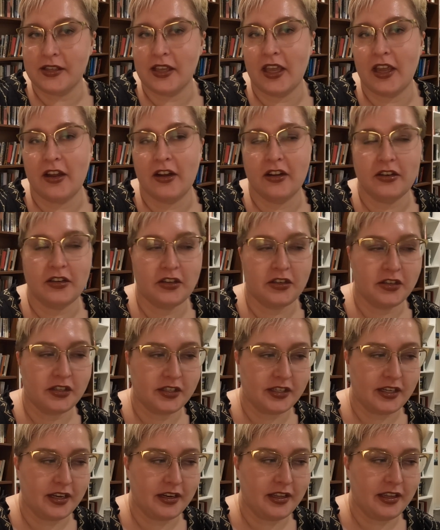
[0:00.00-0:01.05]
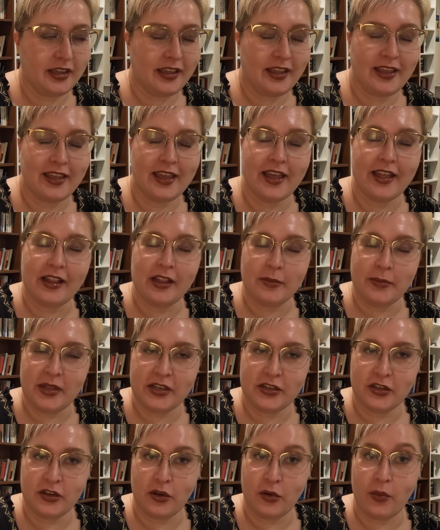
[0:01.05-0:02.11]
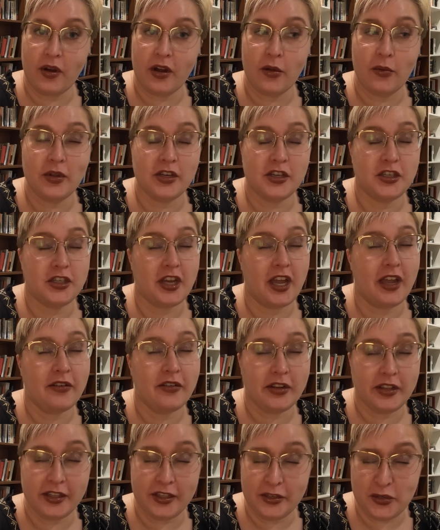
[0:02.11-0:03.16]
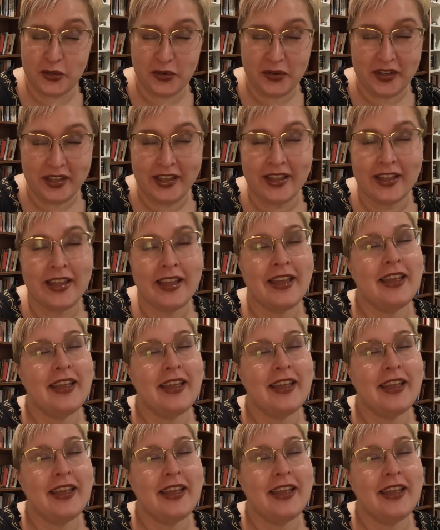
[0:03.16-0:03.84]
character study element to her work, which I really enjoy.